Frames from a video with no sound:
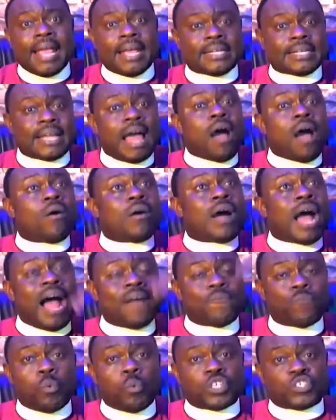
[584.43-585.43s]
now have
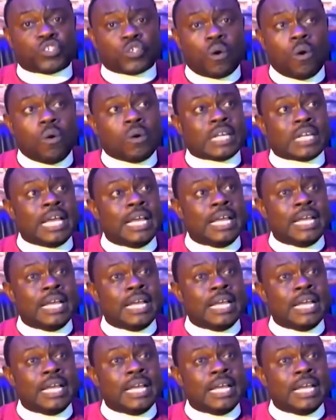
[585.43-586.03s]
what is called